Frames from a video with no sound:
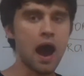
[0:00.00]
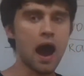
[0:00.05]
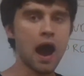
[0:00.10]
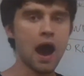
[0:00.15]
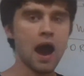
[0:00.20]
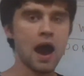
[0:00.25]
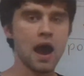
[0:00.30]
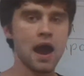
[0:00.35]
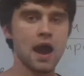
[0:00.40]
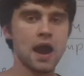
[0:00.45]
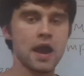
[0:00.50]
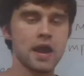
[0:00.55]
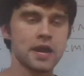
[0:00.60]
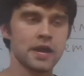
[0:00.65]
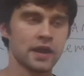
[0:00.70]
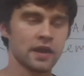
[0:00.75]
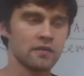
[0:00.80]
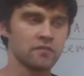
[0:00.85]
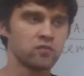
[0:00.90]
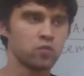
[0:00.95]

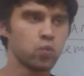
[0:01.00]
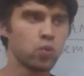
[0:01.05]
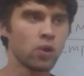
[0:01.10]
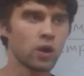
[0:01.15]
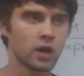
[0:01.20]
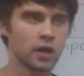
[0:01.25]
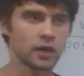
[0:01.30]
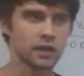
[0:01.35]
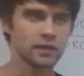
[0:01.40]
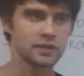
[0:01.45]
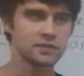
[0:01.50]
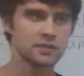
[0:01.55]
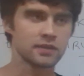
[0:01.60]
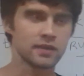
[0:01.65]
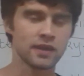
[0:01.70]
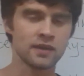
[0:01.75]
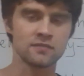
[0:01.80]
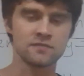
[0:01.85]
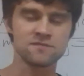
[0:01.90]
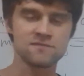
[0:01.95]
I have worked
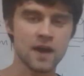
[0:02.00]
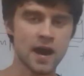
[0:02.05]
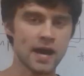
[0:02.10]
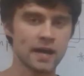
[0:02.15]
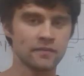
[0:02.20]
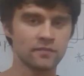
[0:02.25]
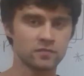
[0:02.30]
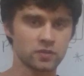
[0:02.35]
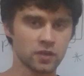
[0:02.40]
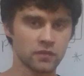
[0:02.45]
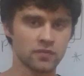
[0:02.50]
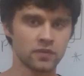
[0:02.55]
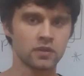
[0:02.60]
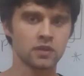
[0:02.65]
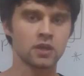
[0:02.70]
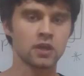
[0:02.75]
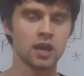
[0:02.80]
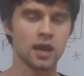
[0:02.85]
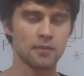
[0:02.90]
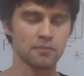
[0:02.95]
in 5
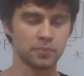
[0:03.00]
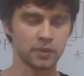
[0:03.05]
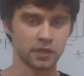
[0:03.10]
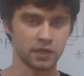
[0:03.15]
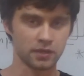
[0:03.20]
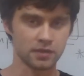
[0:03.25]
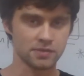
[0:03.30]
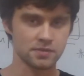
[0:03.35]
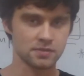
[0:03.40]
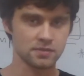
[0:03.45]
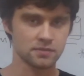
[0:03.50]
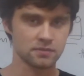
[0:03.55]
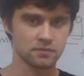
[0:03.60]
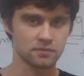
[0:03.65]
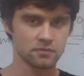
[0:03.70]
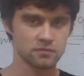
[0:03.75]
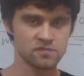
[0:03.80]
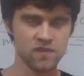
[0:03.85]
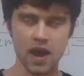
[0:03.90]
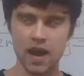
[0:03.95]
different companies.
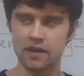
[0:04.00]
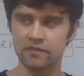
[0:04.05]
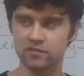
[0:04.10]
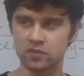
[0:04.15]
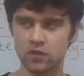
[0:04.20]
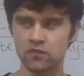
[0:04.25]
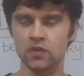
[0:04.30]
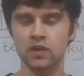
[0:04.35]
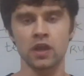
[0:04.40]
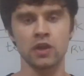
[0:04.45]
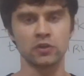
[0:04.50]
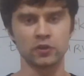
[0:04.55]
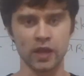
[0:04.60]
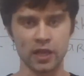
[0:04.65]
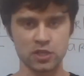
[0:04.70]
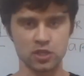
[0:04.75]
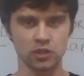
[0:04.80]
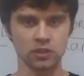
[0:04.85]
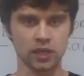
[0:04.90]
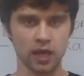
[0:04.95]
5 different
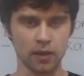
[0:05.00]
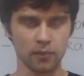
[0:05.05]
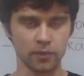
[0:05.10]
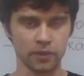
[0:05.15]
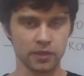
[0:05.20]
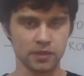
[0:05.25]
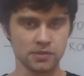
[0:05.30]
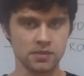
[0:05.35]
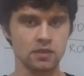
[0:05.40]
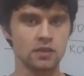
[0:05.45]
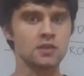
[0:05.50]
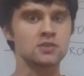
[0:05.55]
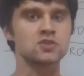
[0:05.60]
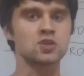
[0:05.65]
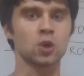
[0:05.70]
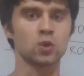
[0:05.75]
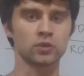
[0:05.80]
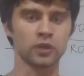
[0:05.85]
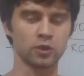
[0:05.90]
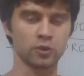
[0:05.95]
international companies is
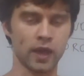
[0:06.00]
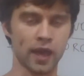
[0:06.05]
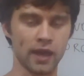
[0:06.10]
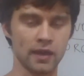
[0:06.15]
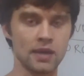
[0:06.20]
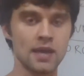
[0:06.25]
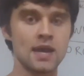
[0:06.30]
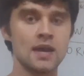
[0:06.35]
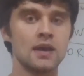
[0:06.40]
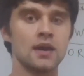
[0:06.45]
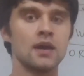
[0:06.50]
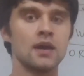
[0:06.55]
totally okay.